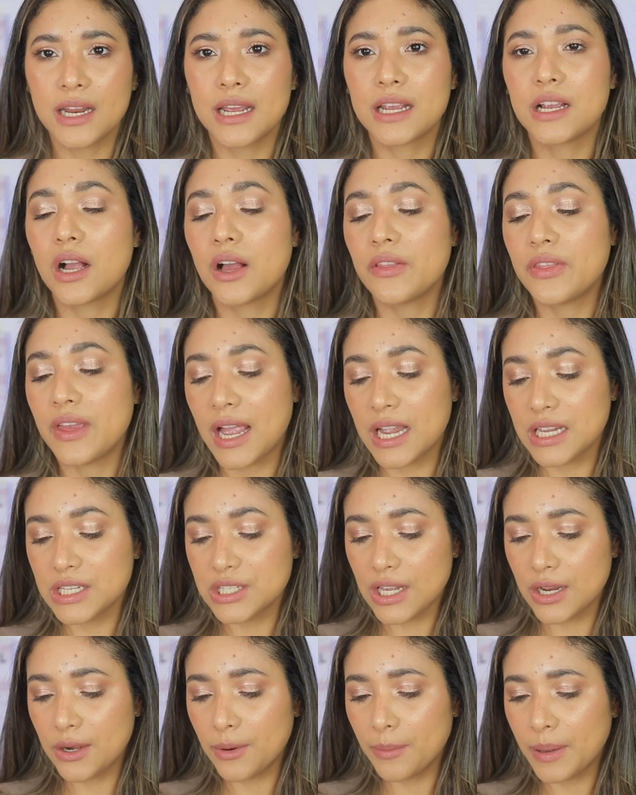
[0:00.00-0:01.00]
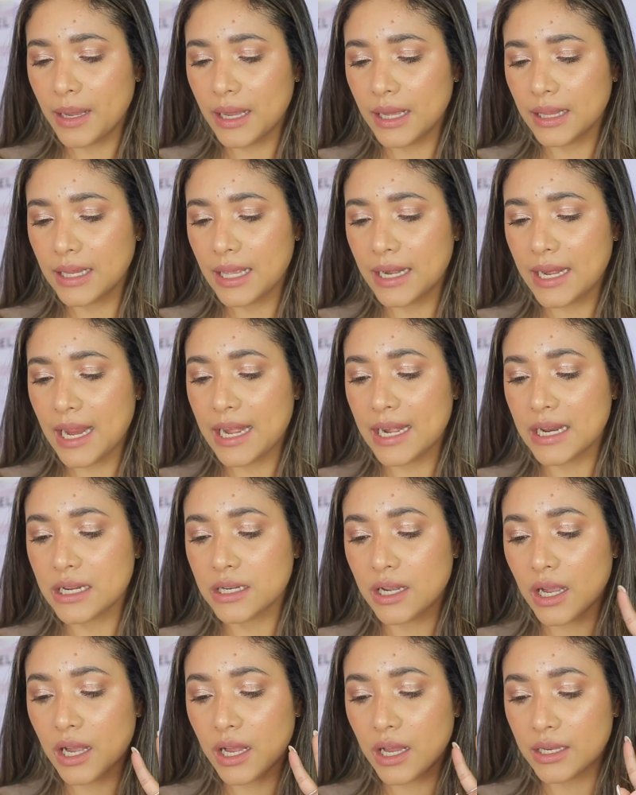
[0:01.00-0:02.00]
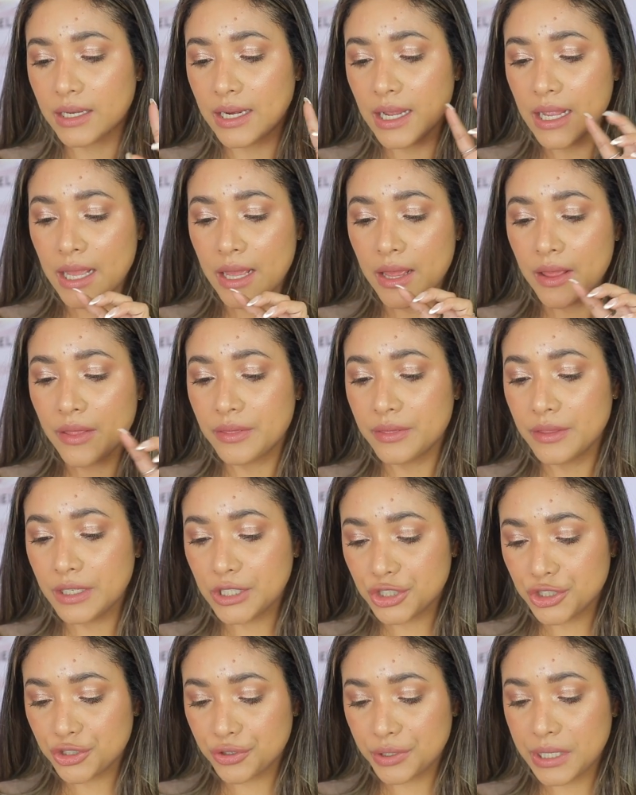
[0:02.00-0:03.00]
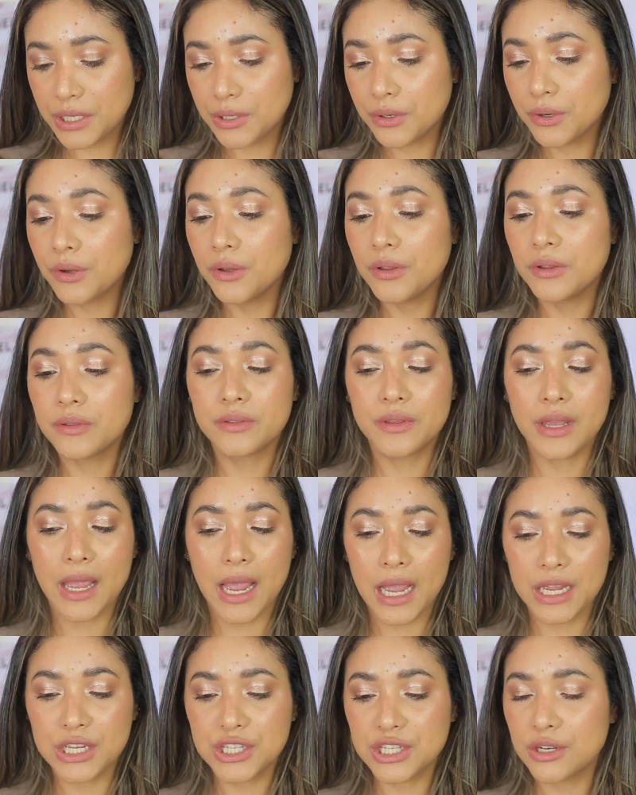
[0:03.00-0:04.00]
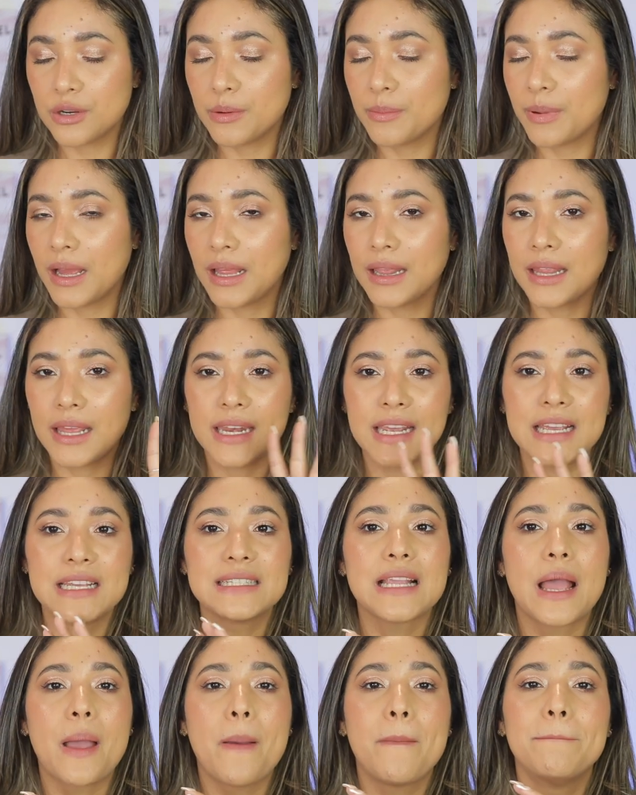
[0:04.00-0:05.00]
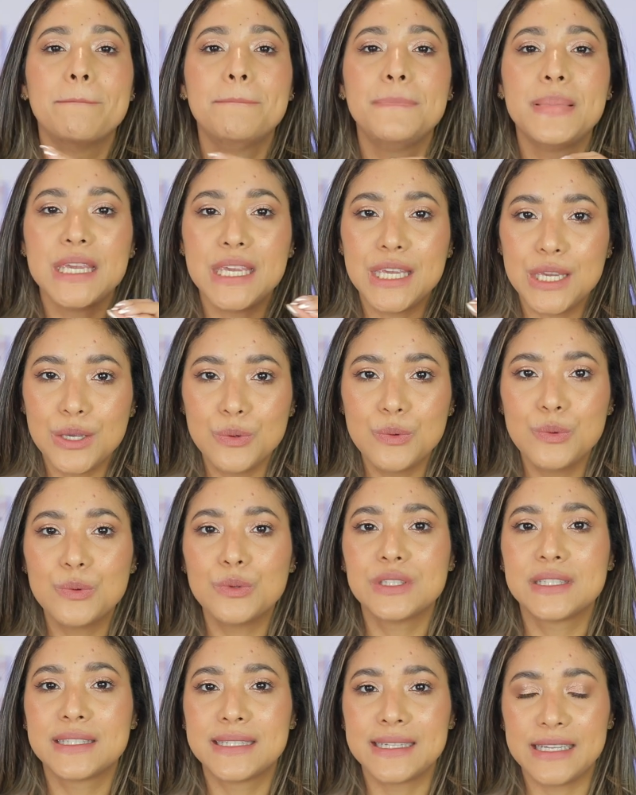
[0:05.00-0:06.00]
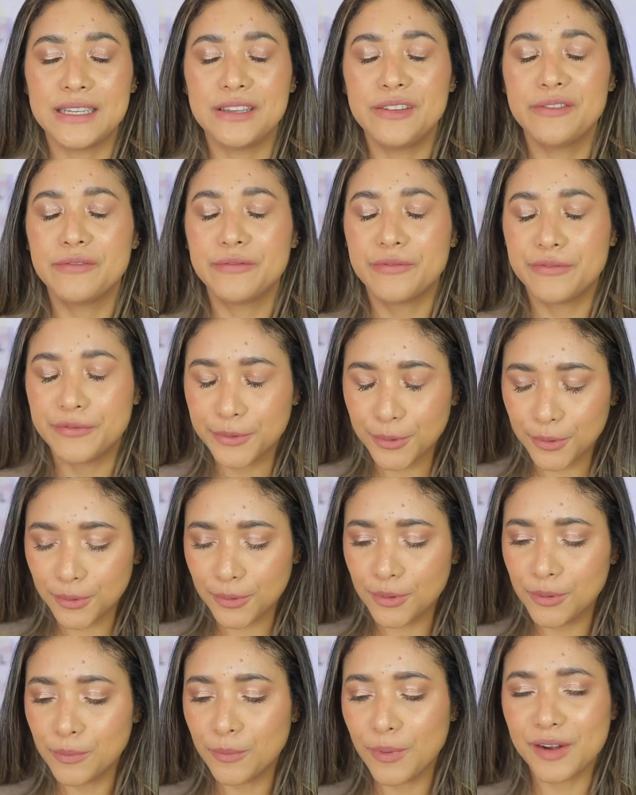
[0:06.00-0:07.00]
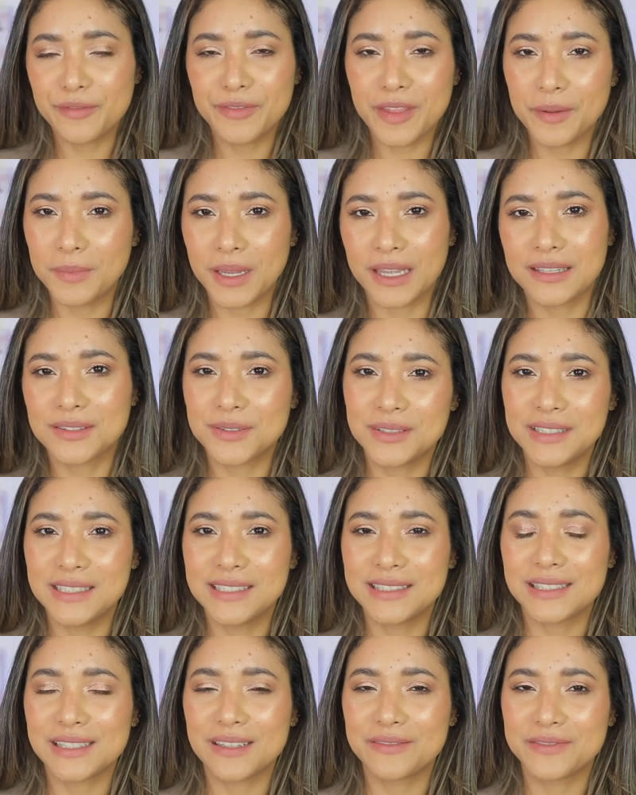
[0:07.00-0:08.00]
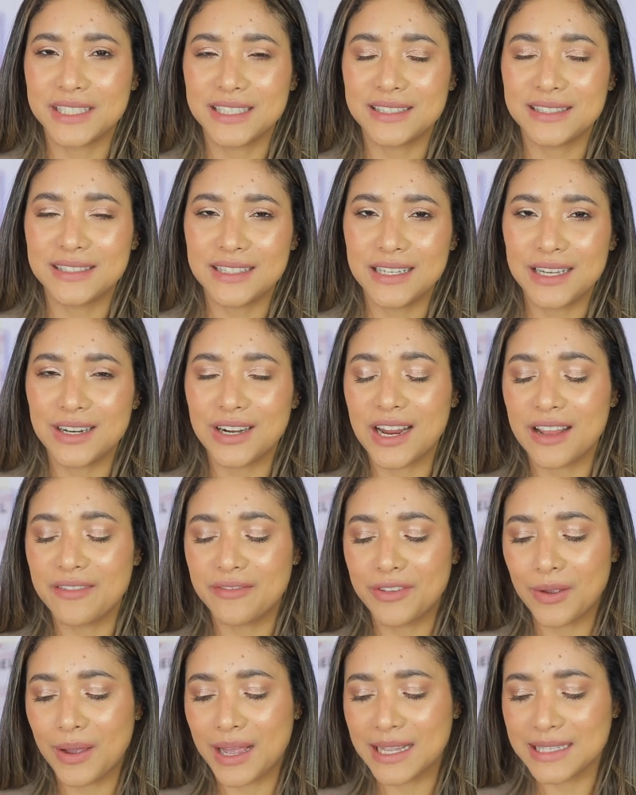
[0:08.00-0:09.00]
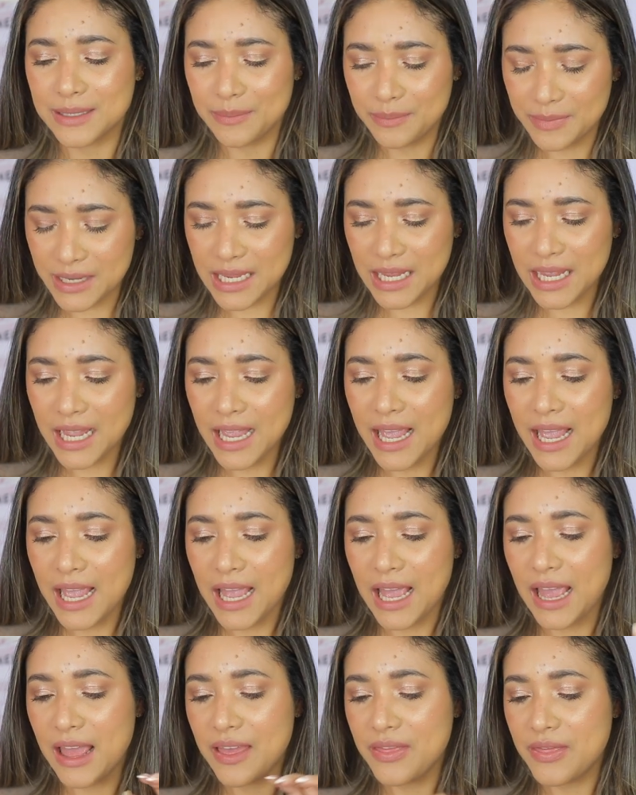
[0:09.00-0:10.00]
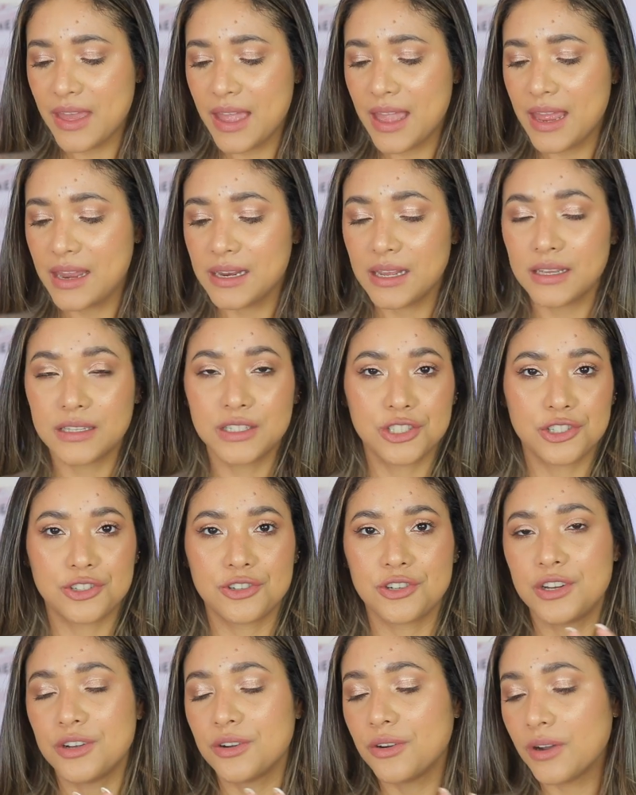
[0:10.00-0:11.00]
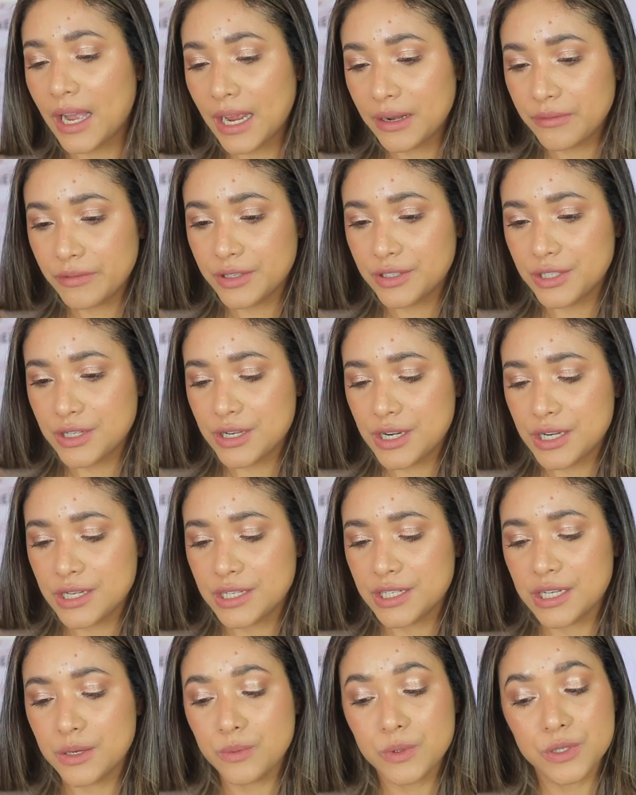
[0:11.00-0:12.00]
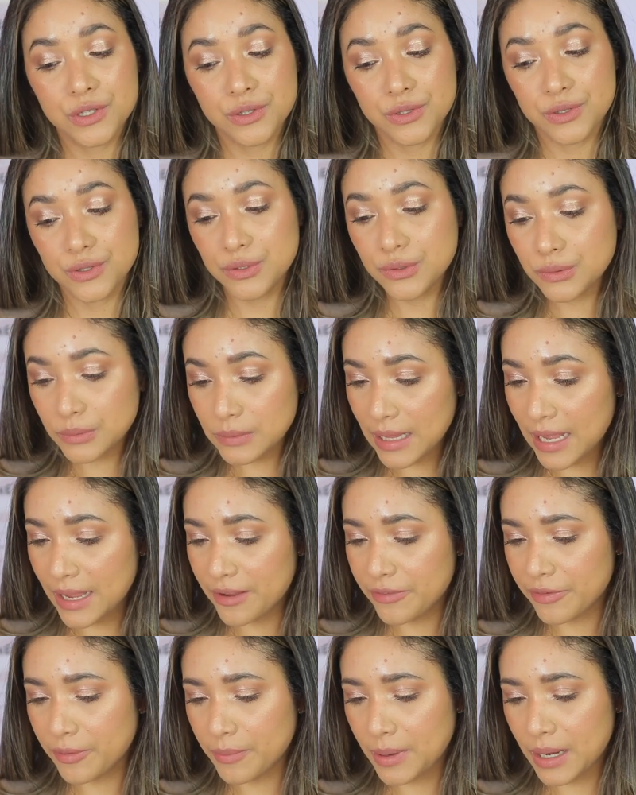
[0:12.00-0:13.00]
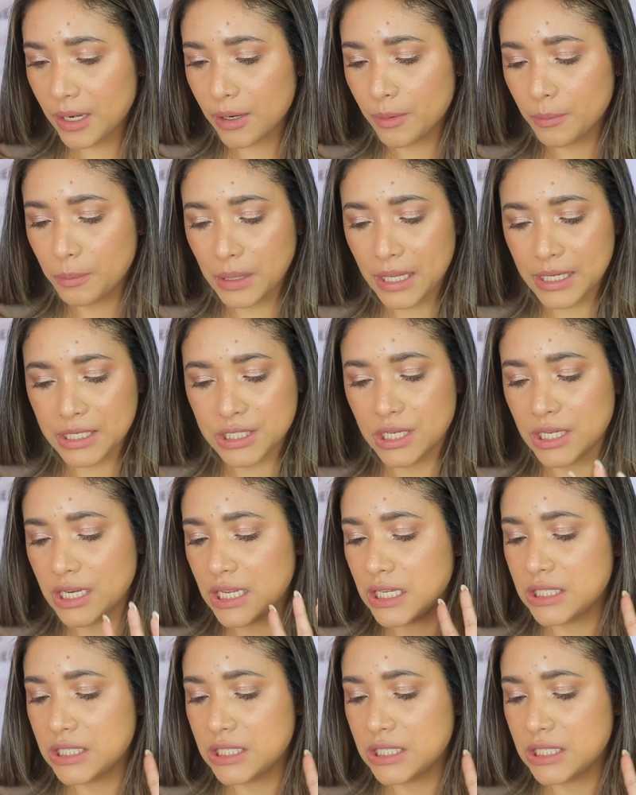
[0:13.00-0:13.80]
I got the eyeshadow palette and I got the trio. The eyeshadow palette is a beautiful, one of the best releases of this year, if you ask me. And then the trio I returned, it was just too light for my complexion.